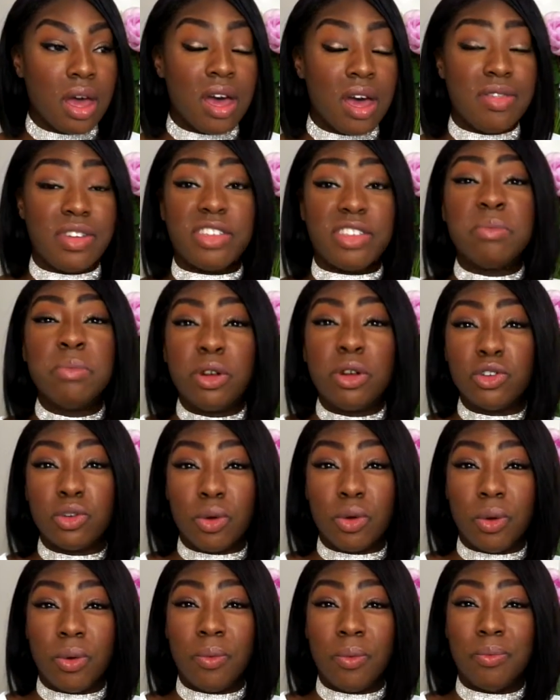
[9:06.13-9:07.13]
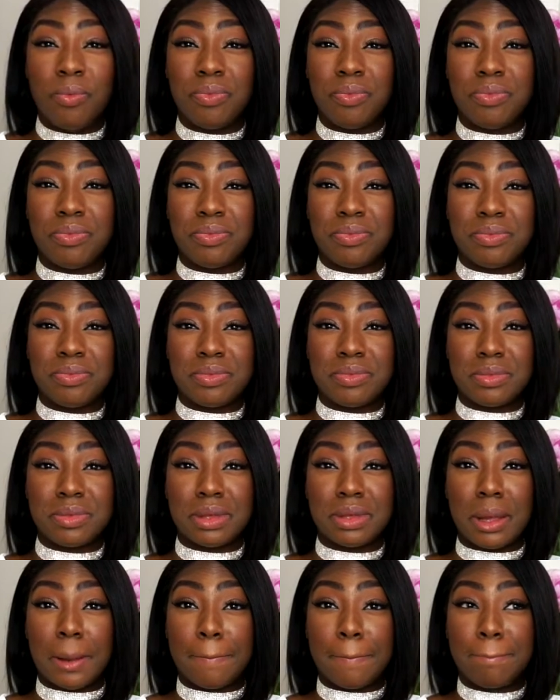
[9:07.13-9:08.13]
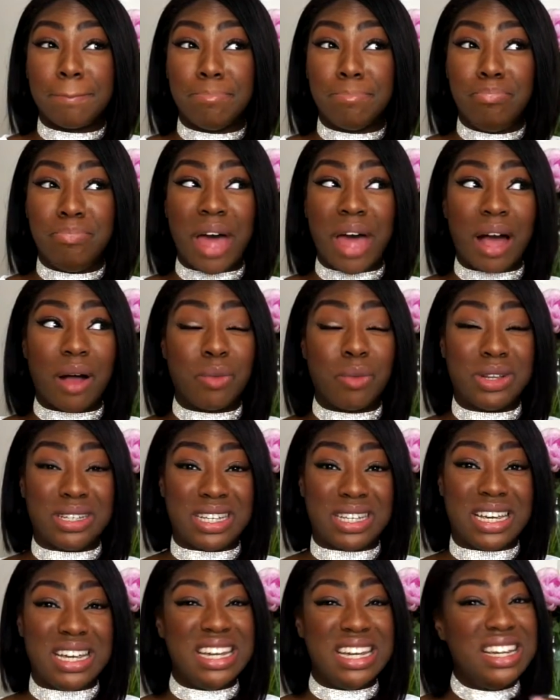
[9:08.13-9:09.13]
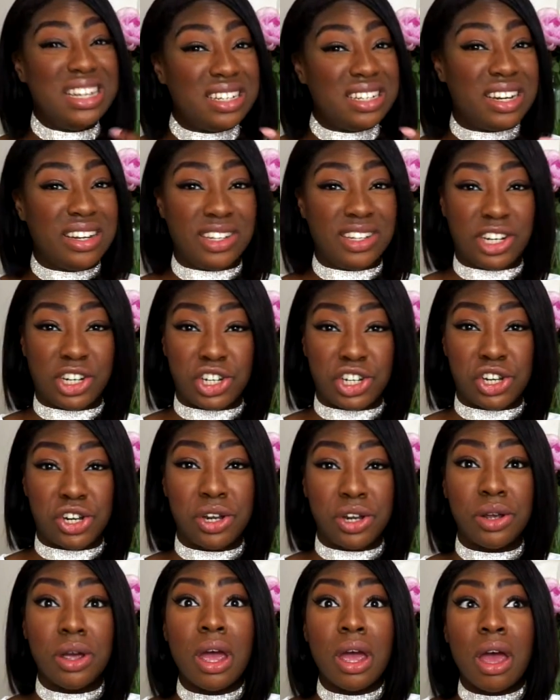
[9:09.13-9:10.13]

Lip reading: this model that was eating tissue